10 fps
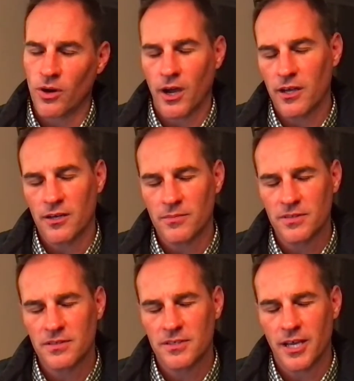
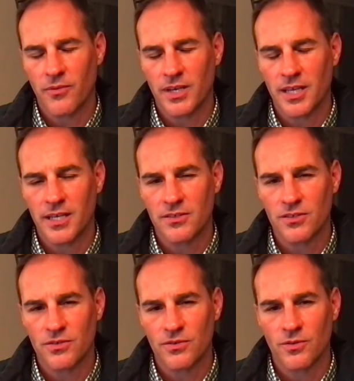items that we needed
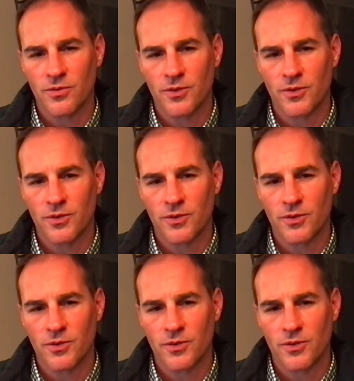to